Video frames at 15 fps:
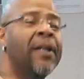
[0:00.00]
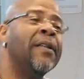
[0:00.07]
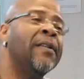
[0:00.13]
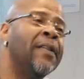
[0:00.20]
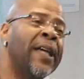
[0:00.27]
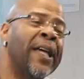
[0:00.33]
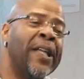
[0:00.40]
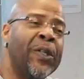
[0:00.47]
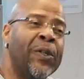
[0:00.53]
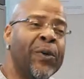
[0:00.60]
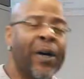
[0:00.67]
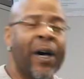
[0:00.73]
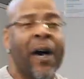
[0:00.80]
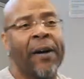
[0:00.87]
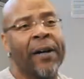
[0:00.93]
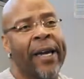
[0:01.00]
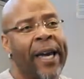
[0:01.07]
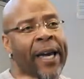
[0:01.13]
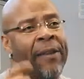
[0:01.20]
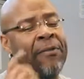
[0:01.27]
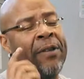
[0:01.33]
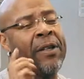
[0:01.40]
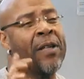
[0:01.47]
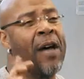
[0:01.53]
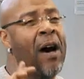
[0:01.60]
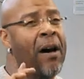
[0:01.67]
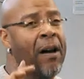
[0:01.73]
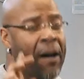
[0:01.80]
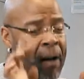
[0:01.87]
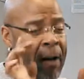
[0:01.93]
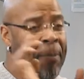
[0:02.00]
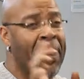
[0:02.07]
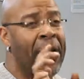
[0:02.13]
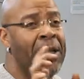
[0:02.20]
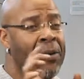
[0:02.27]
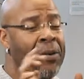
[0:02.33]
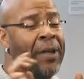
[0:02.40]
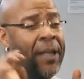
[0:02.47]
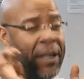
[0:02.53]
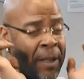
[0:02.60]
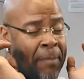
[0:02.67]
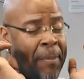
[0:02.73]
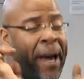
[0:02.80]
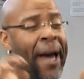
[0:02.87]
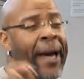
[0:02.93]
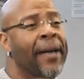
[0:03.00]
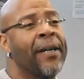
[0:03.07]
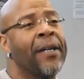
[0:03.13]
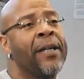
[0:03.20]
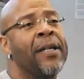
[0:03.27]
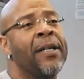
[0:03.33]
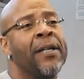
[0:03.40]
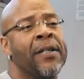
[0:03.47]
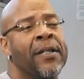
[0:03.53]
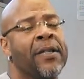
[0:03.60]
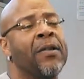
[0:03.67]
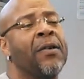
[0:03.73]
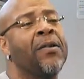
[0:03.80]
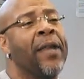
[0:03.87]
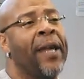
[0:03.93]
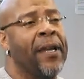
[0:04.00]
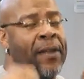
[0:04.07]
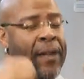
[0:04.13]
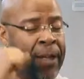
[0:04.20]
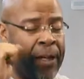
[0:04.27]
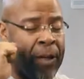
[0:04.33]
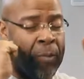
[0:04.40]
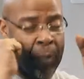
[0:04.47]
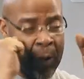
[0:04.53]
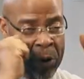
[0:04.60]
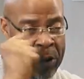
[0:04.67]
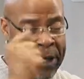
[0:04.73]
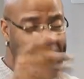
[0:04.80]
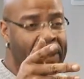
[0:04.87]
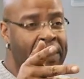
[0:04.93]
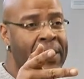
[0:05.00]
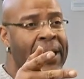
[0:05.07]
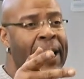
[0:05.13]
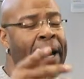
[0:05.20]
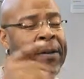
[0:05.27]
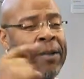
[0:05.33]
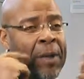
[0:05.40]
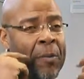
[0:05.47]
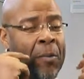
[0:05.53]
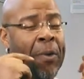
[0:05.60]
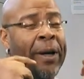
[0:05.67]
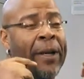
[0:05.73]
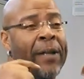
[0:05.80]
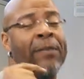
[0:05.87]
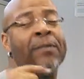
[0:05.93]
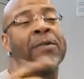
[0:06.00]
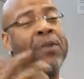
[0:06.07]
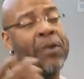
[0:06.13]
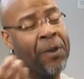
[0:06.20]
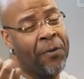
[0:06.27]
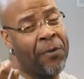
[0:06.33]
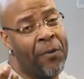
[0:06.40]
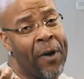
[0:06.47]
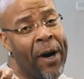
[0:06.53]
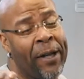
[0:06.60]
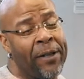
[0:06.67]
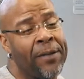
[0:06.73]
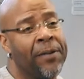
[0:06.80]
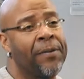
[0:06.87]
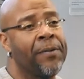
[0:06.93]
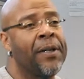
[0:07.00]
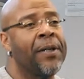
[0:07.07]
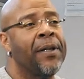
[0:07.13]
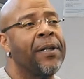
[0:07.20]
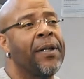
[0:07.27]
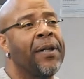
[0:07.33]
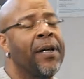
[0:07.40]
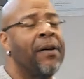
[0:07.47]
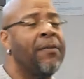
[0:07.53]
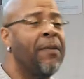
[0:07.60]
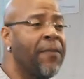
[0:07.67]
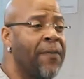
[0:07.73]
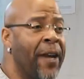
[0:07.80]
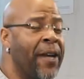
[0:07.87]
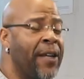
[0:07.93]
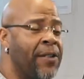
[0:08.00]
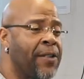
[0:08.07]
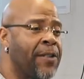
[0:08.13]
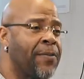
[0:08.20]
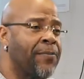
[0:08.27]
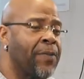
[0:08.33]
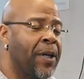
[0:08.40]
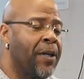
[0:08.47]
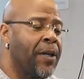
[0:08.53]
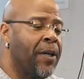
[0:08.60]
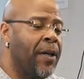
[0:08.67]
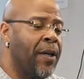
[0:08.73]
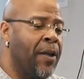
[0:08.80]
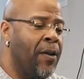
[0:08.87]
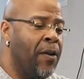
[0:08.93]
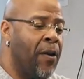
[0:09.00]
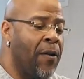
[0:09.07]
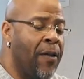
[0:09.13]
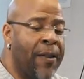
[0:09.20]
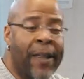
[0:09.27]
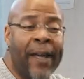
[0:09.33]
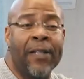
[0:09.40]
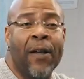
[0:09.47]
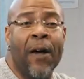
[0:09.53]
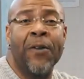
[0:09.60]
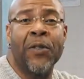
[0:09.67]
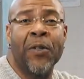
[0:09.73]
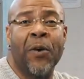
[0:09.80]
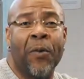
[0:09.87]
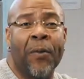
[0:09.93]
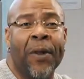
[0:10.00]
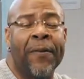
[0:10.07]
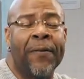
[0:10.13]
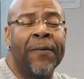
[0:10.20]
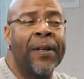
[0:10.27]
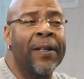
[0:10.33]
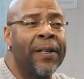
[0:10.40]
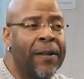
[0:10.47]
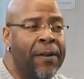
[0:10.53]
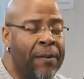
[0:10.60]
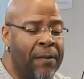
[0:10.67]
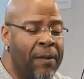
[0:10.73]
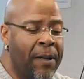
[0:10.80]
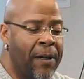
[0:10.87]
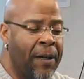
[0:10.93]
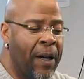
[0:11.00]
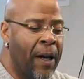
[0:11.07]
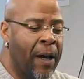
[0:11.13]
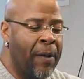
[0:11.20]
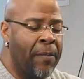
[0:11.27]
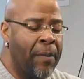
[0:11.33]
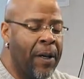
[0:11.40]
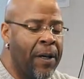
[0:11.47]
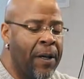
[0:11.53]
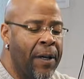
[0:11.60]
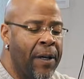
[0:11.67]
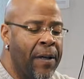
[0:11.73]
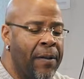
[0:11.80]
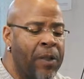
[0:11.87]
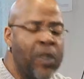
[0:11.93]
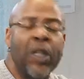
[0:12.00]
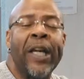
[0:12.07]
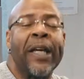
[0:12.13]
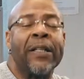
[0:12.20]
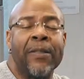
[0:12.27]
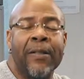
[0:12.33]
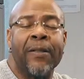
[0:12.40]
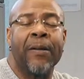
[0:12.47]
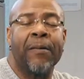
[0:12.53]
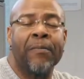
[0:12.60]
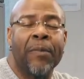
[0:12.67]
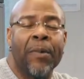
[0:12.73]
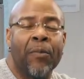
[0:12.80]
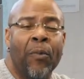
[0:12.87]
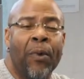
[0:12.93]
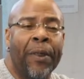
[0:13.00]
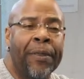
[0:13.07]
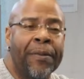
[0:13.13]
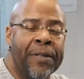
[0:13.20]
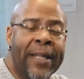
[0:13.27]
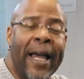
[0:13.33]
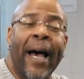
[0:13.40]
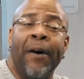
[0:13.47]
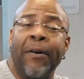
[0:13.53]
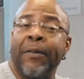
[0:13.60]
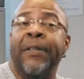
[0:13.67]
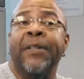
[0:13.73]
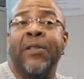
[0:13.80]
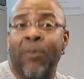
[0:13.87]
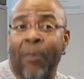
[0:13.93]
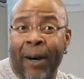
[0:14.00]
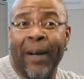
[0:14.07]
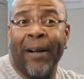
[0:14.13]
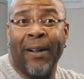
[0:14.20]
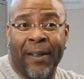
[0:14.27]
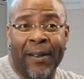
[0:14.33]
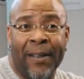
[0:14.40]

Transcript: then you concave the tongue up under it in the back so that it can project the sound and bring it to the front of the face, you know, and that's also with filling the cheeks with sound as well.